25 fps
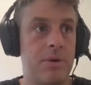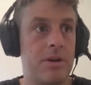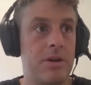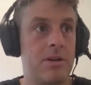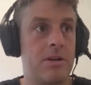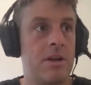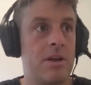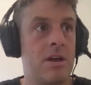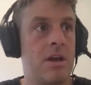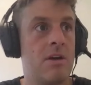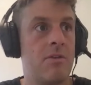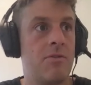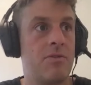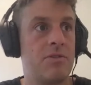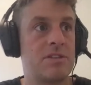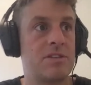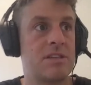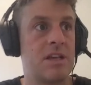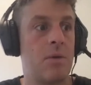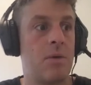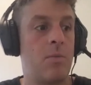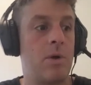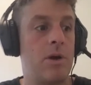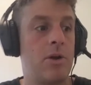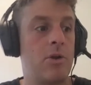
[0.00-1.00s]
but for
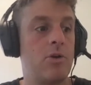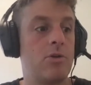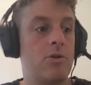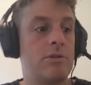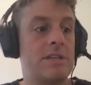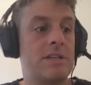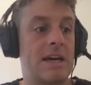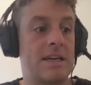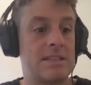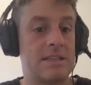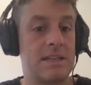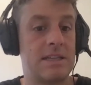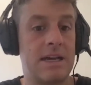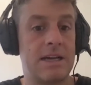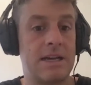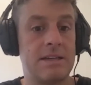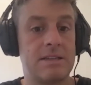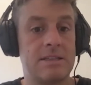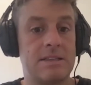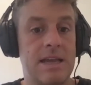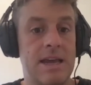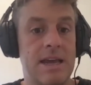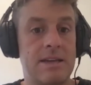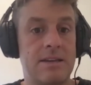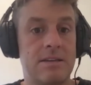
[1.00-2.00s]
someone who doesn't
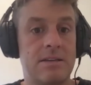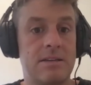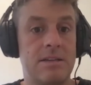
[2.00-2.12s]
understand